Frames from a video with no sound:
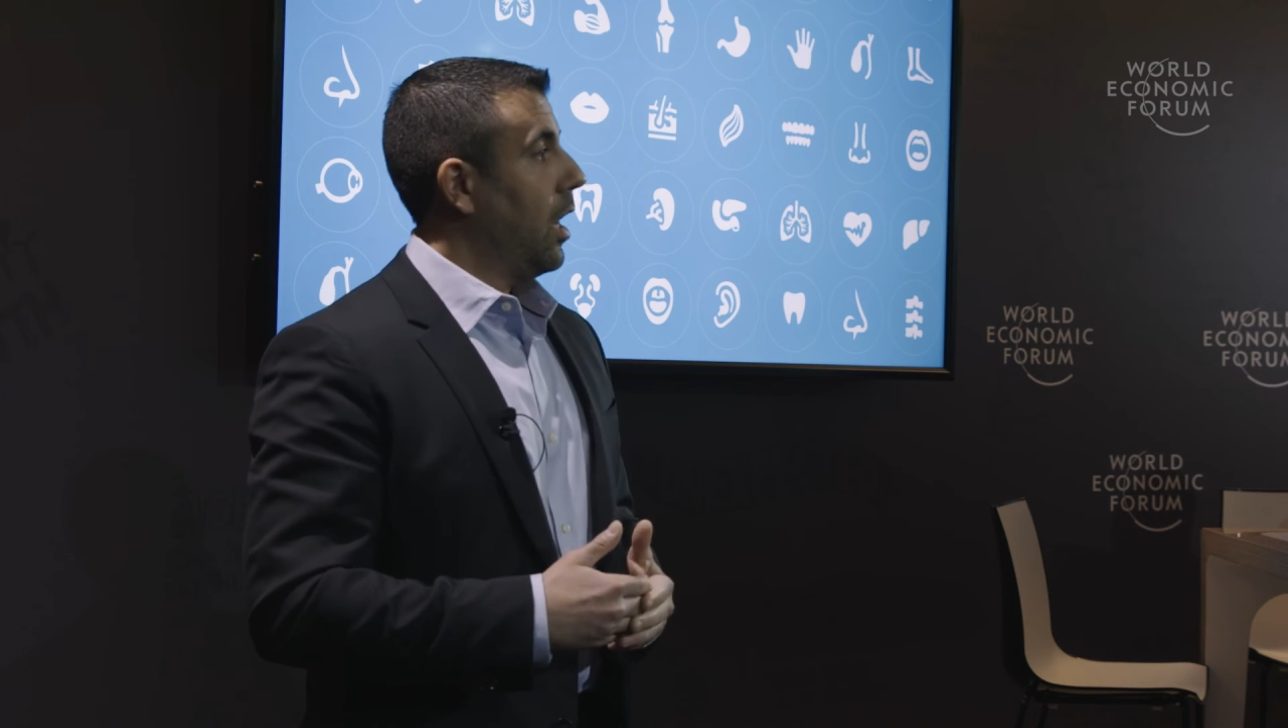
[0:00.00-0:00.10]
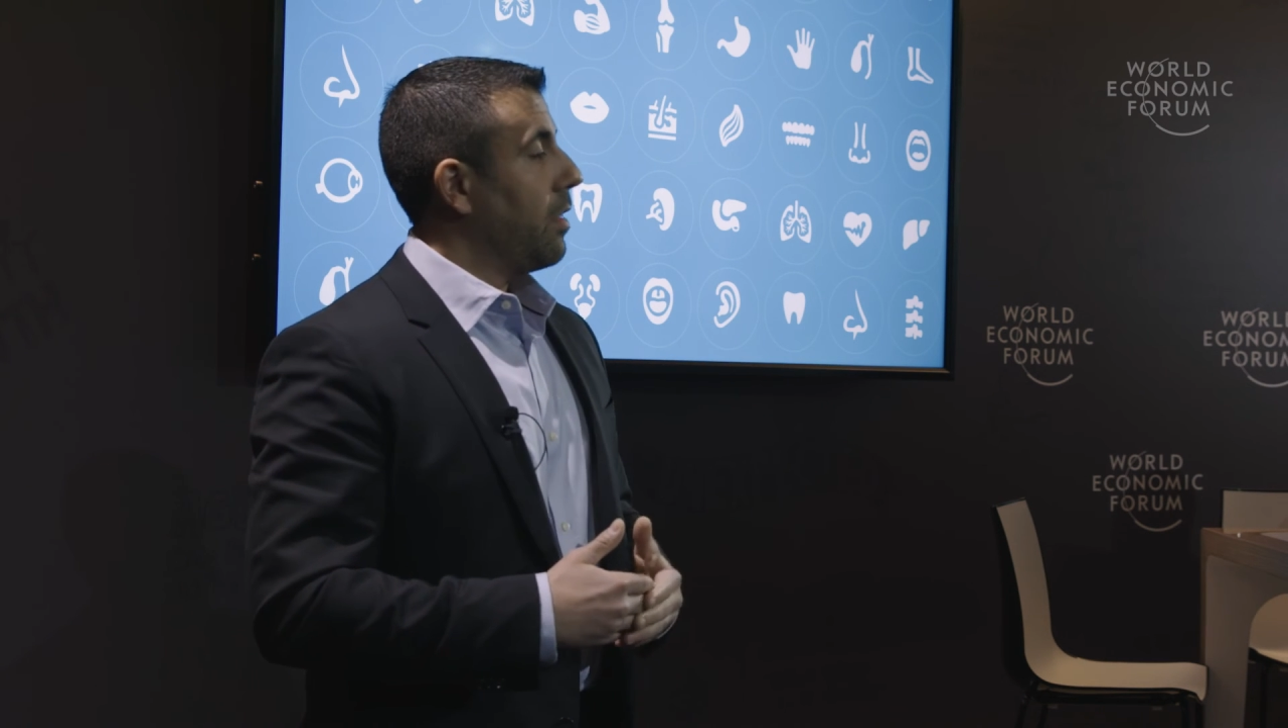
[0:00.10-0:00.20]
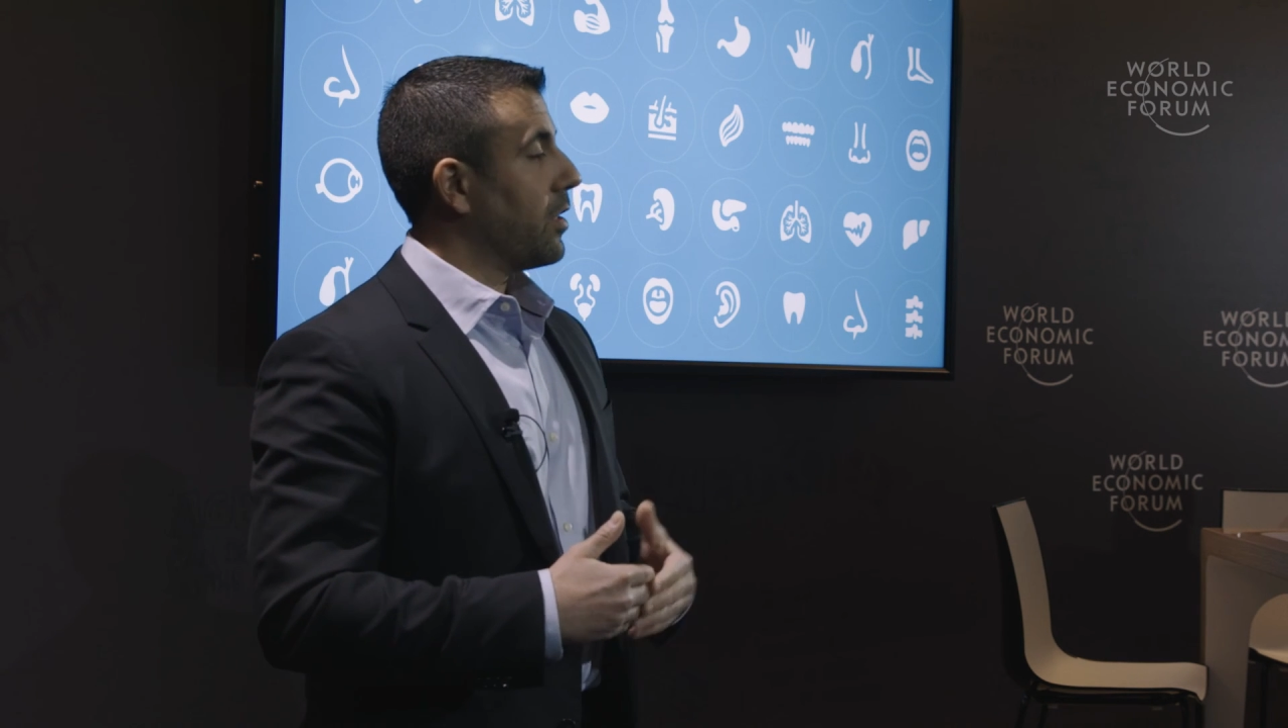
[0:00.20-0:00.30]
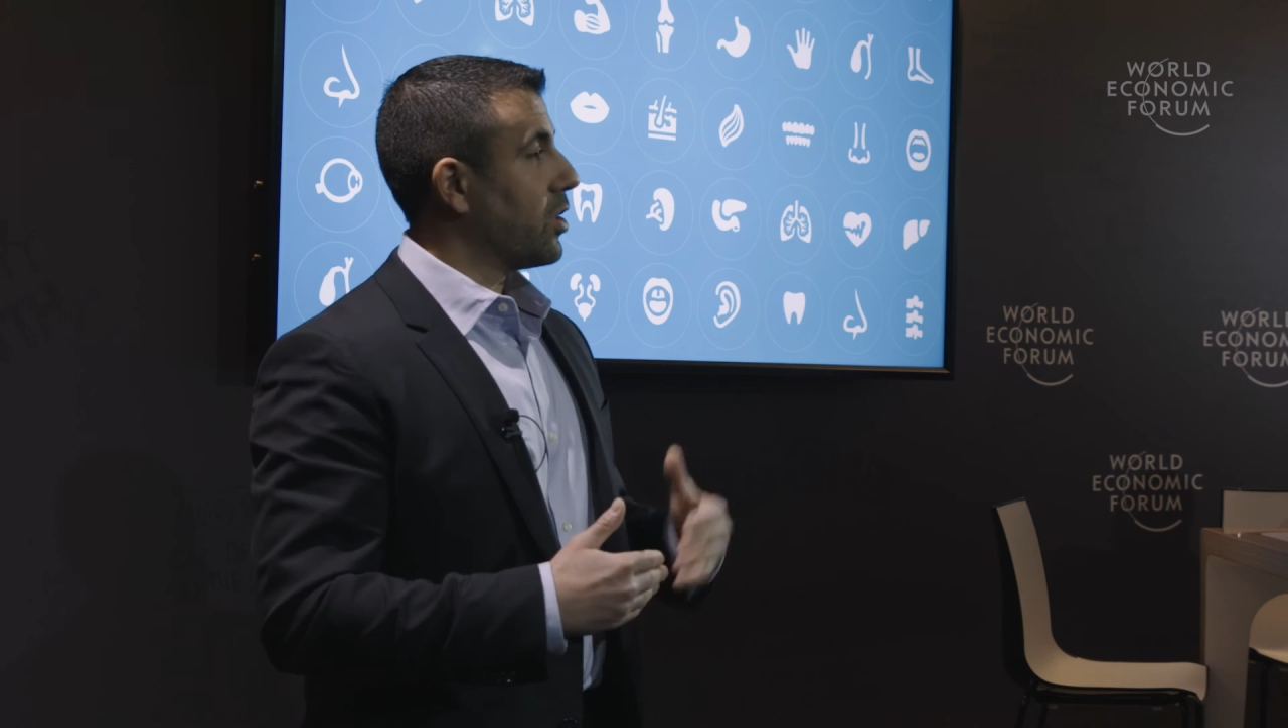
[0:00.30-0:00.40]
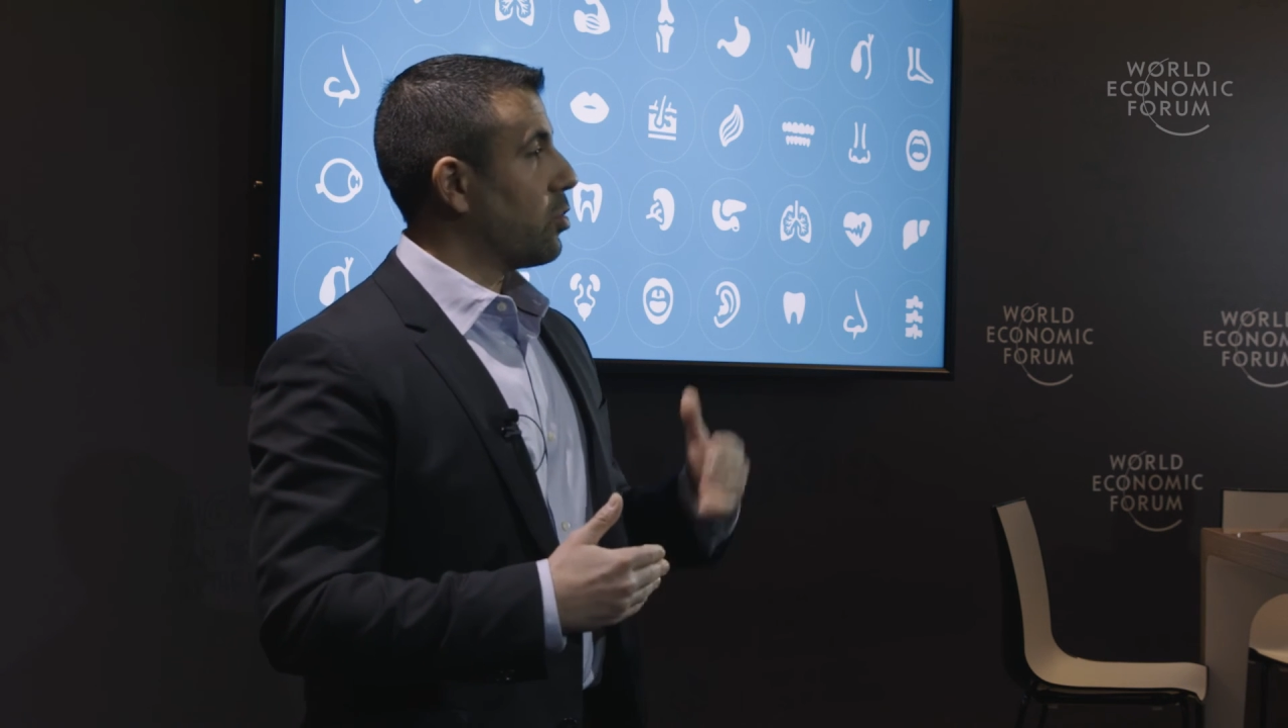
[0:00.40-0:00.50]

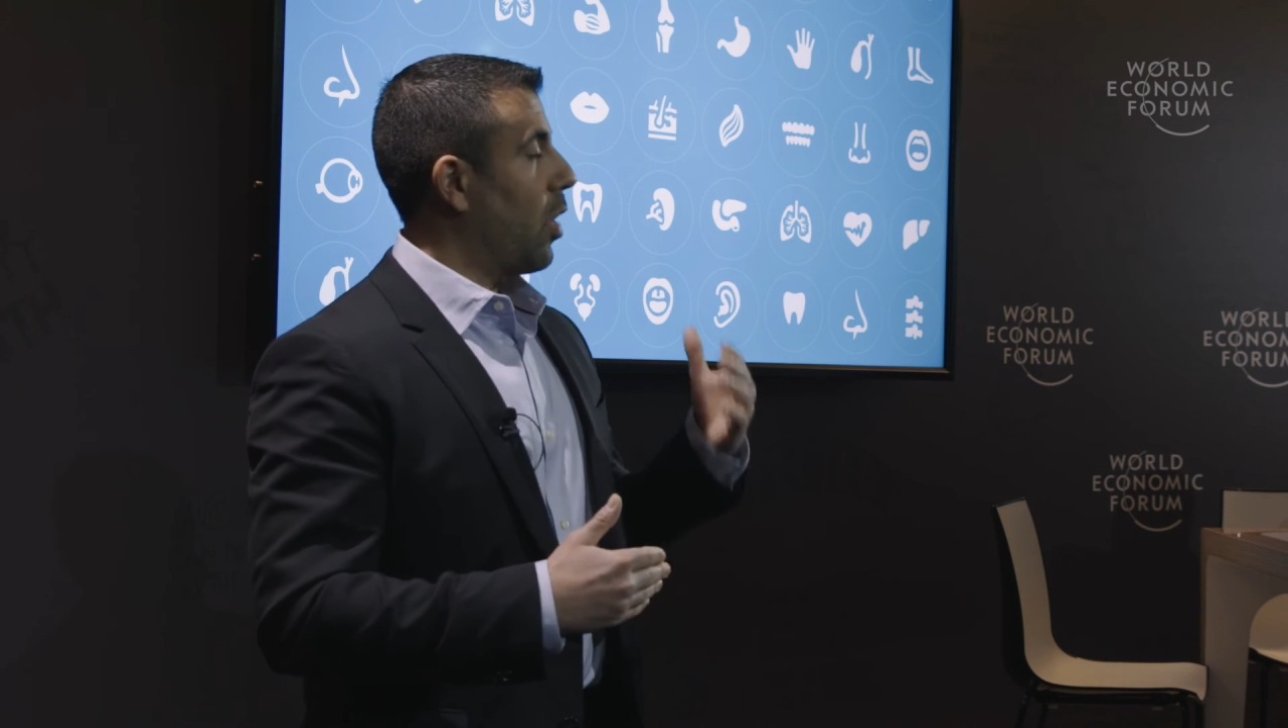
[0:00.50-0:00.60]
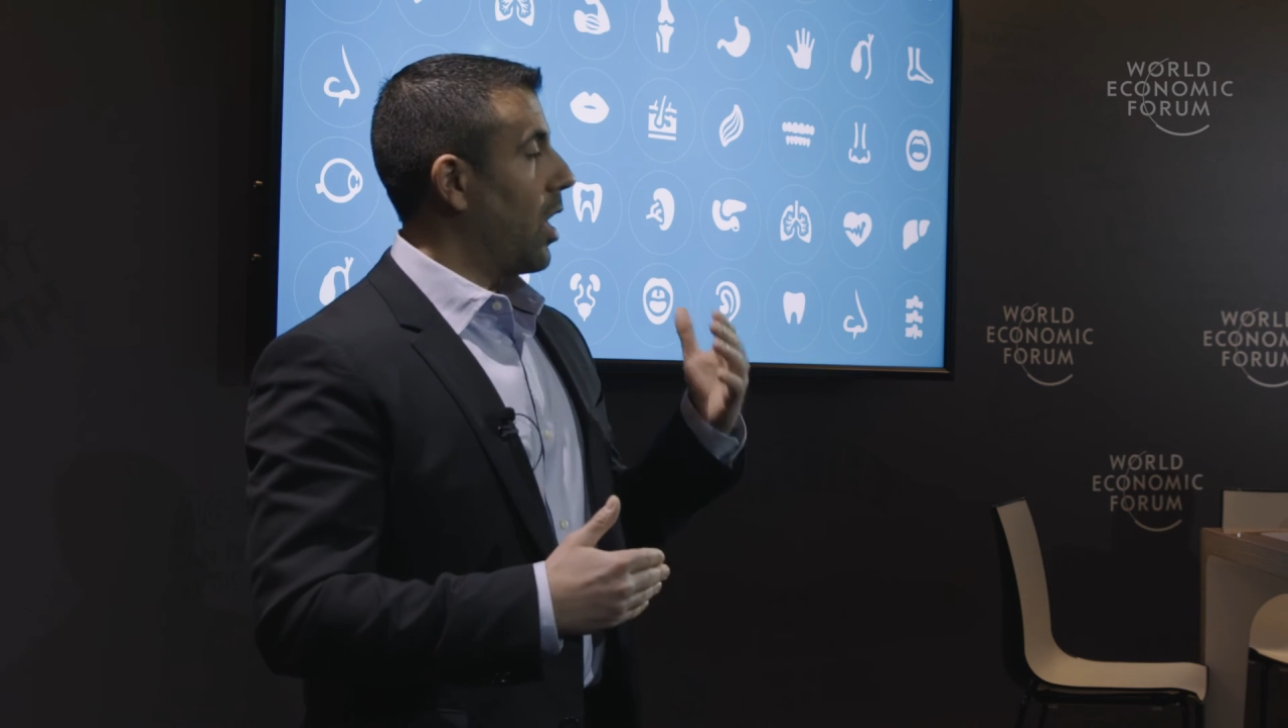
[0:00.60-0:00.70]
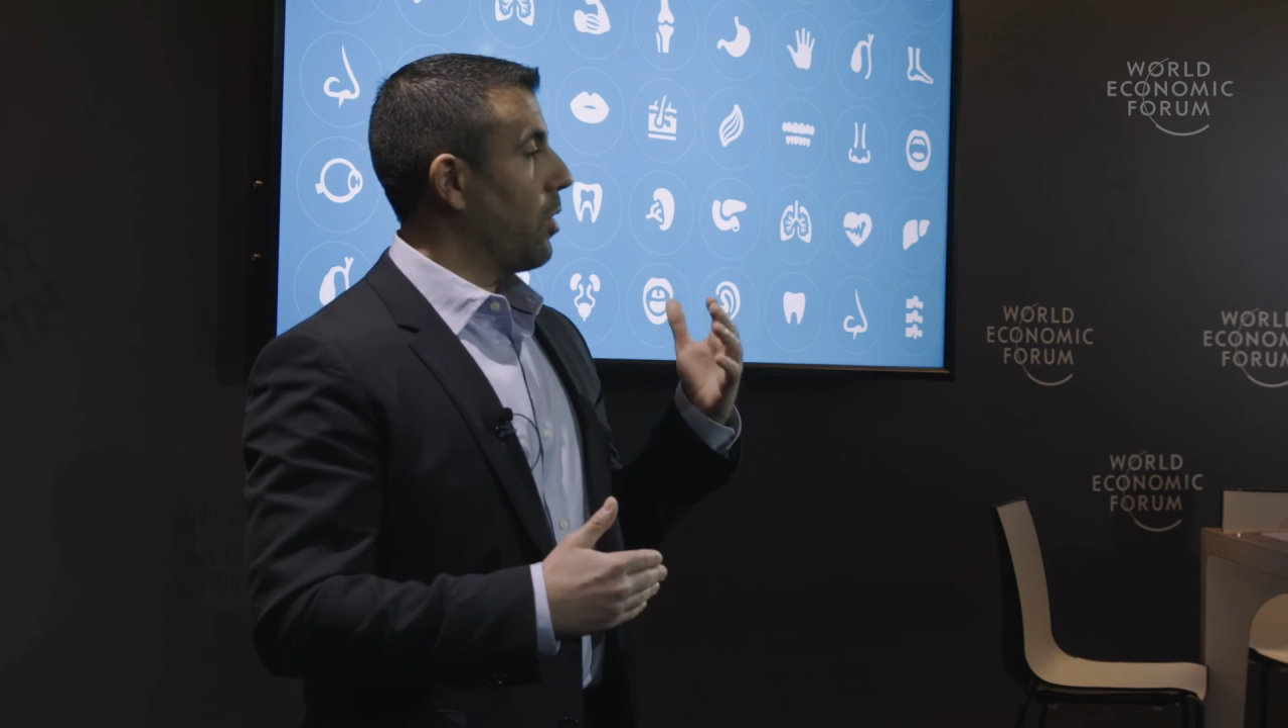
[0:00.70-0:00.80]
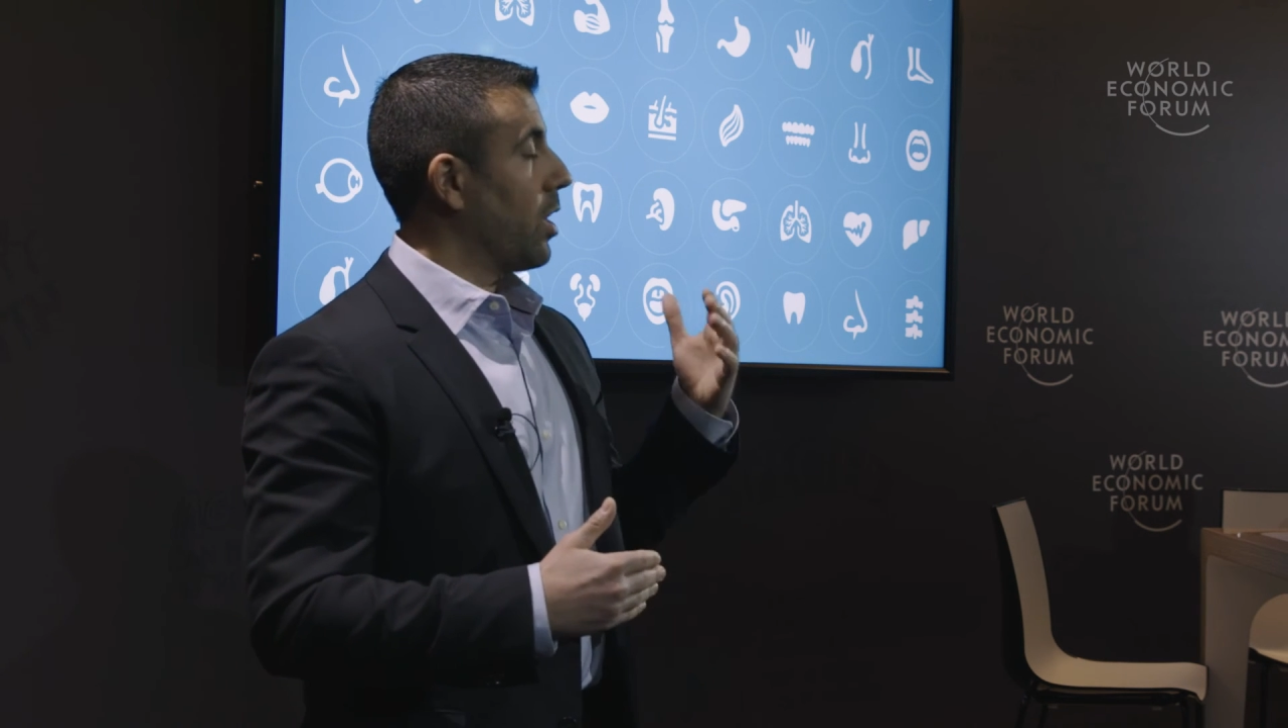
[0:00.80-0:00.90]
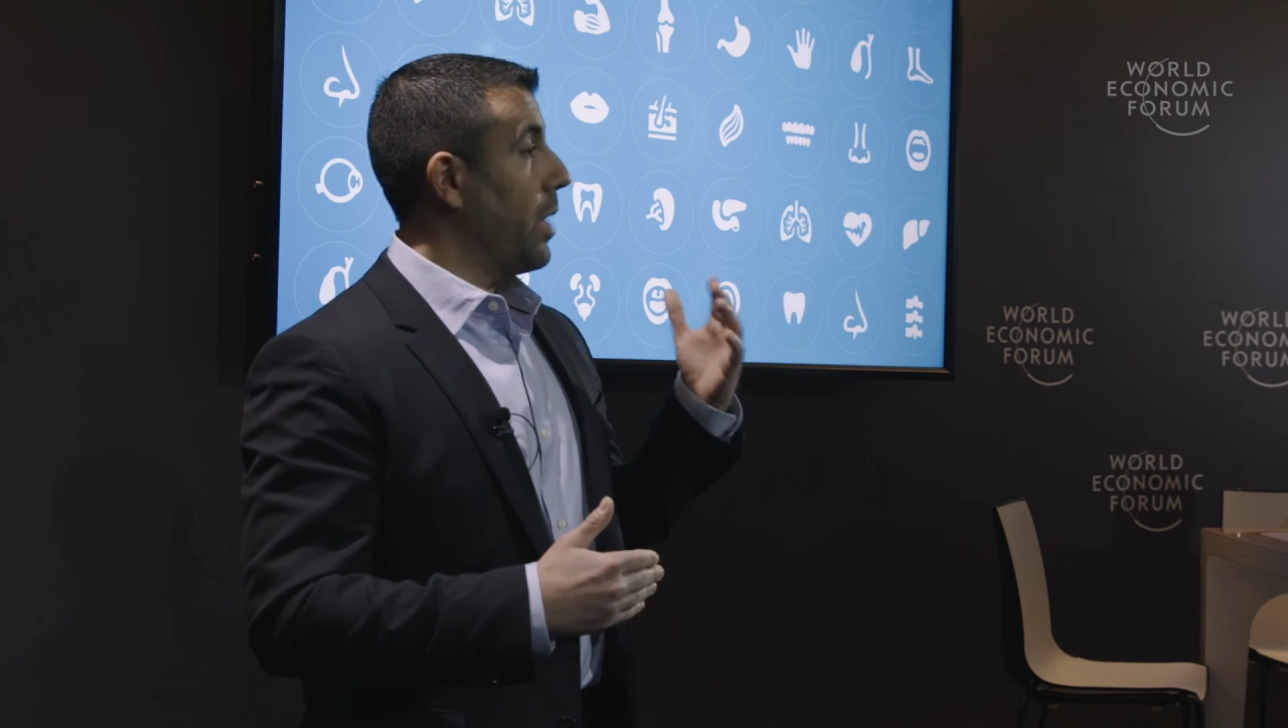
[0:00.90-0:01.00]
This is why we are